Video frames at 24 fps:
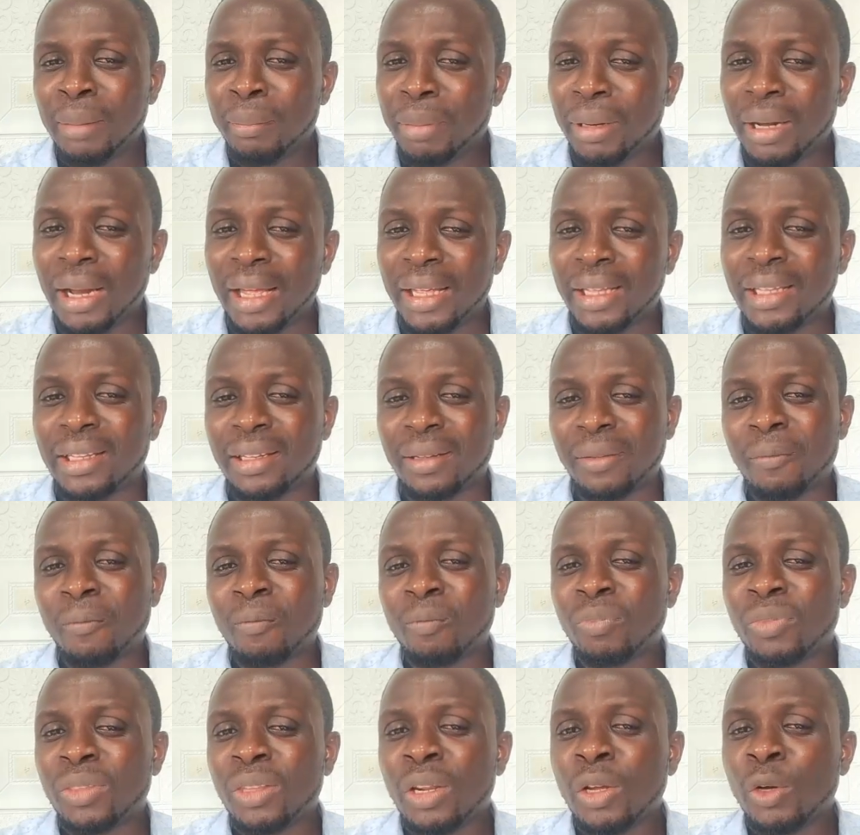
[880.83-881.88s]
But
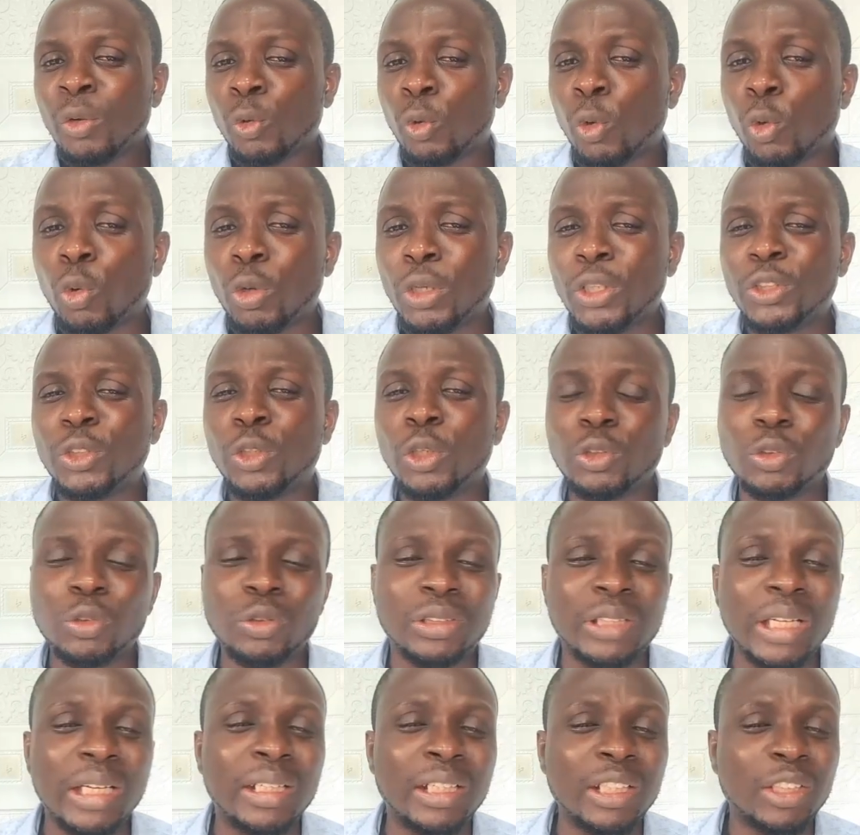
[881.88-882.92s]
Google is going
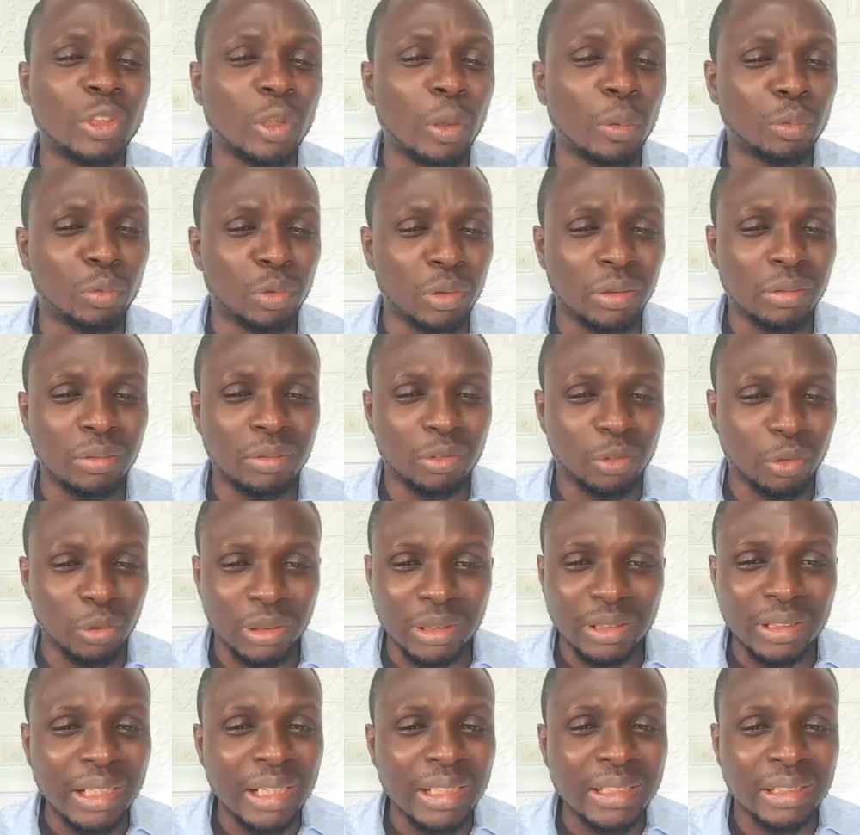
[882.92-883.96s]
to take this up to
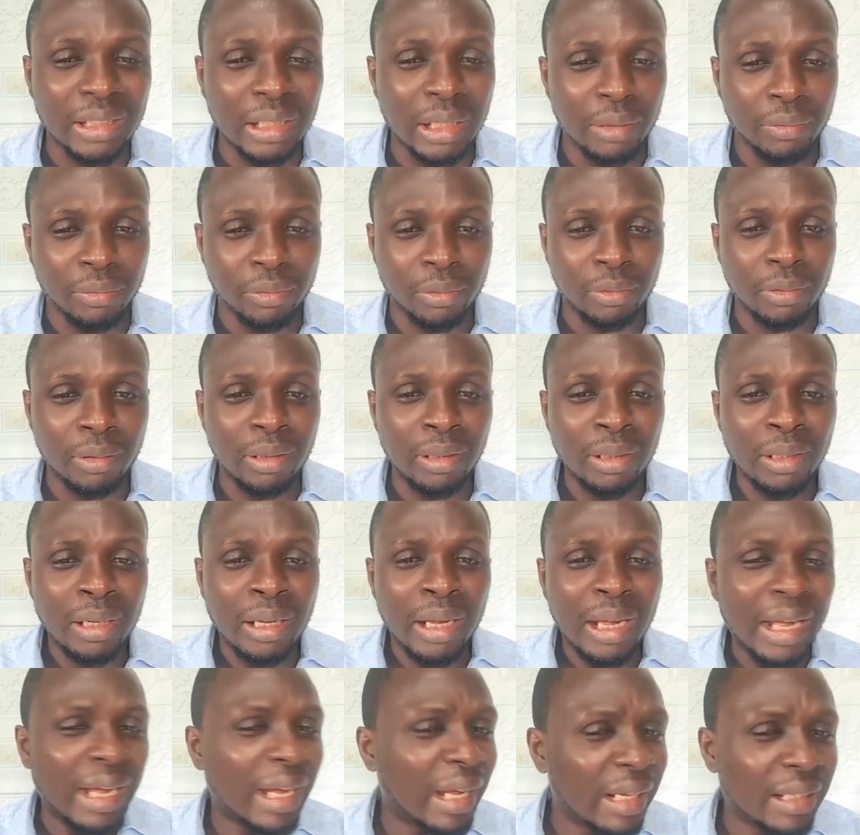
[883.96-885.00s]
the next level.
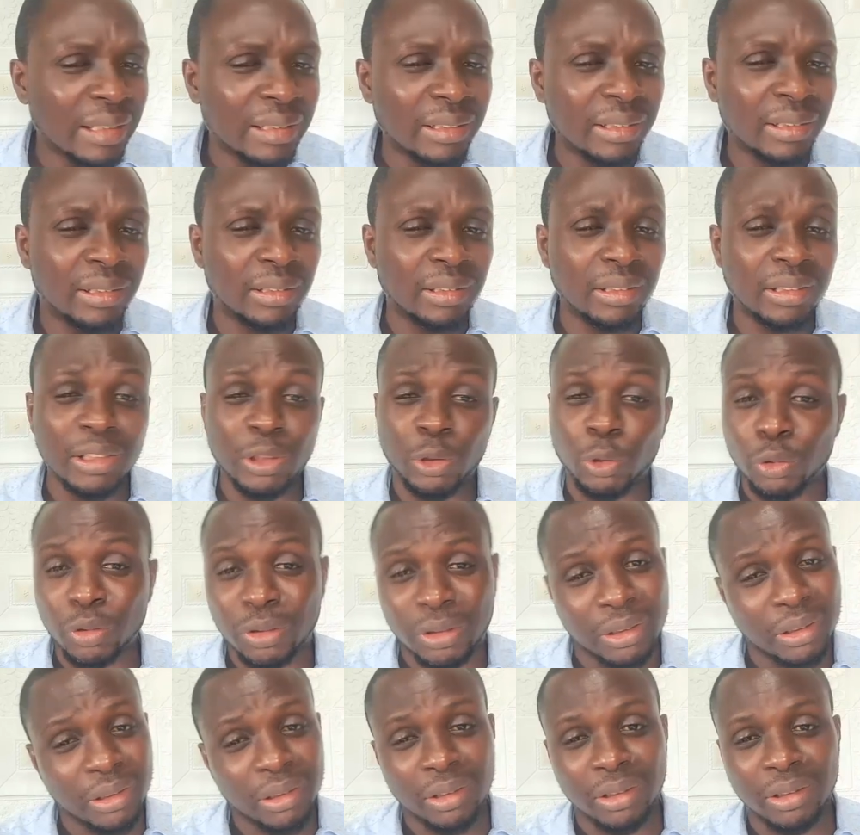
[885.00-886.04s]
And the
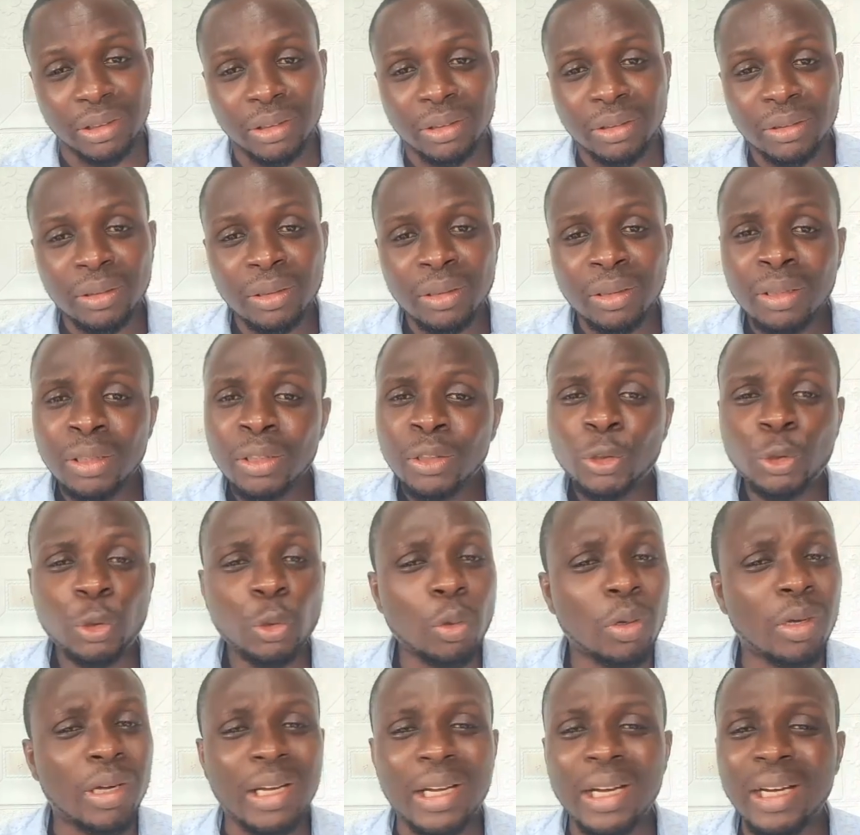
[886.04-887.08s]
truth is,
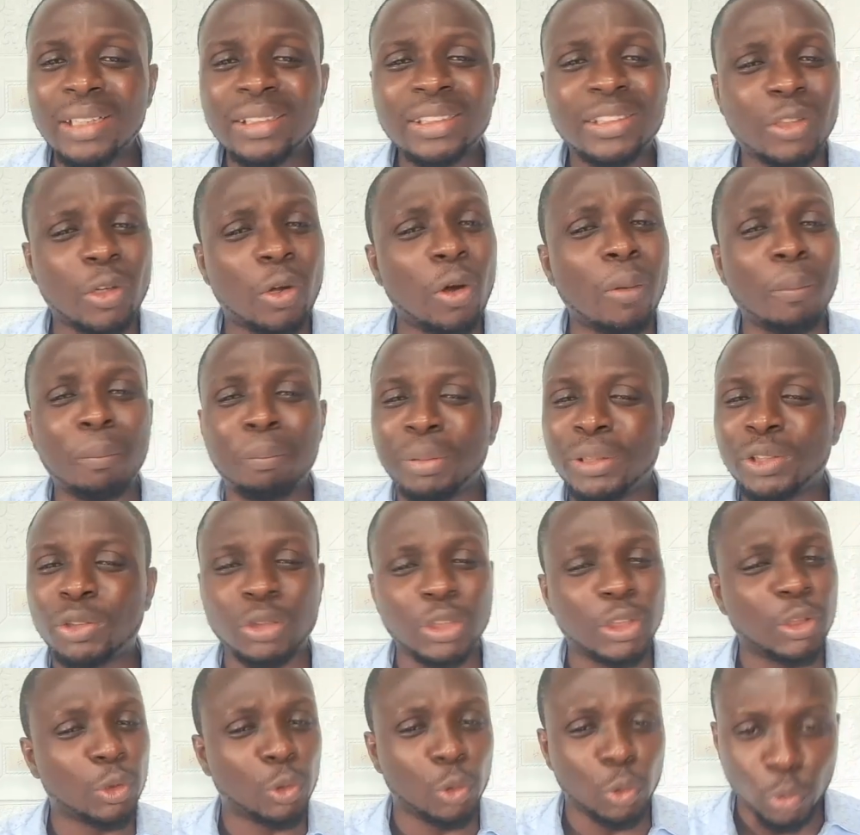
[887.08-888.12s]
you can't compete
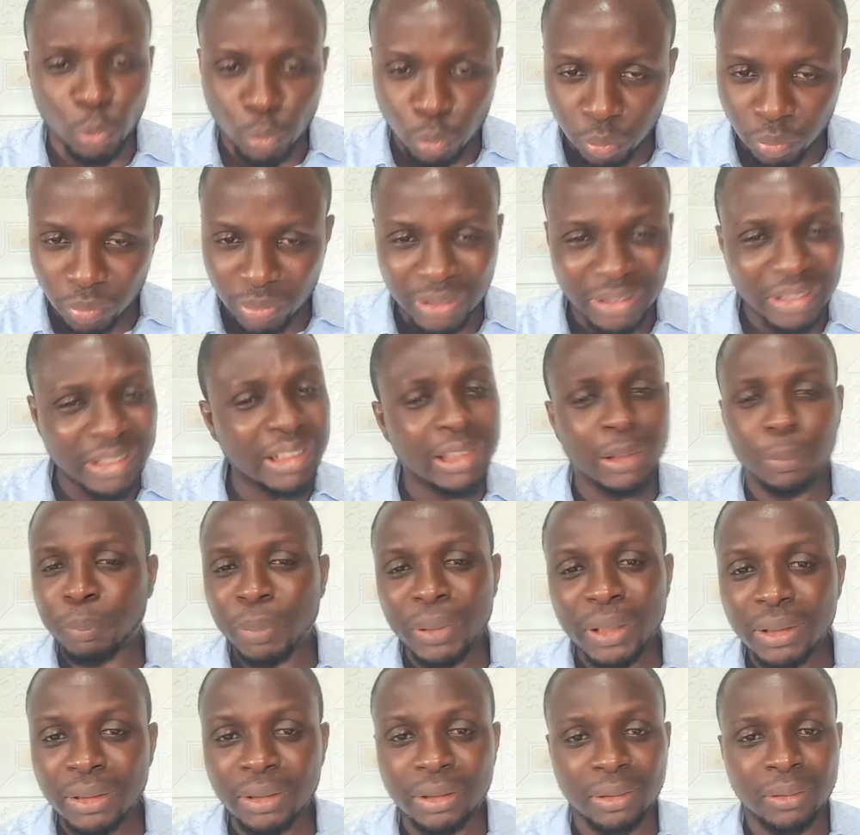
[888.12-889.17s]
with Google in this
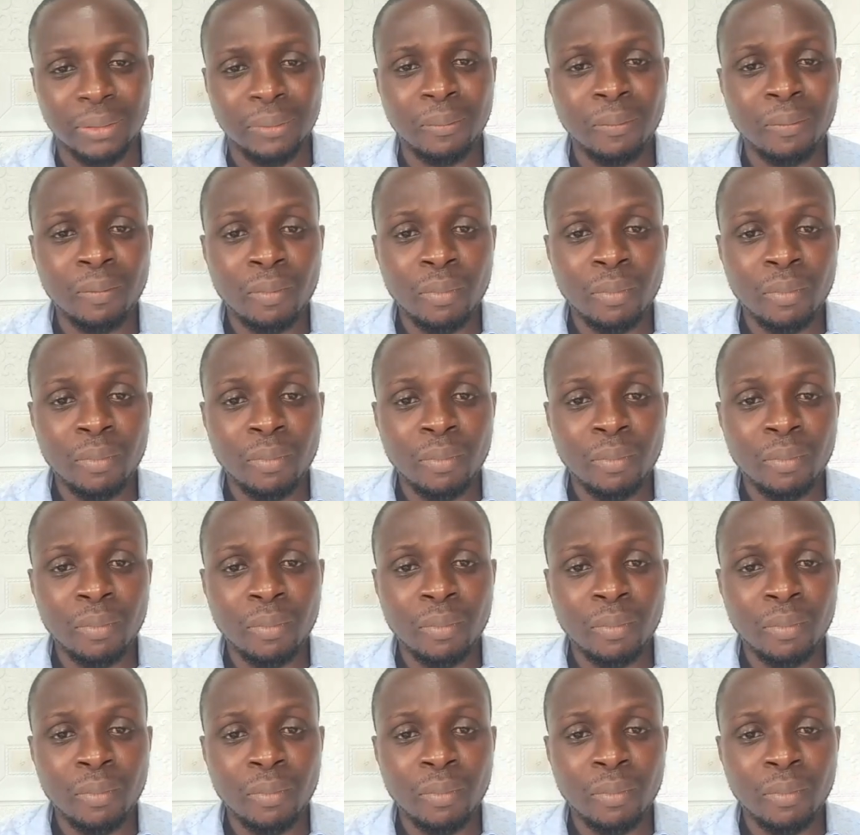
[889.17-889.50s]
space.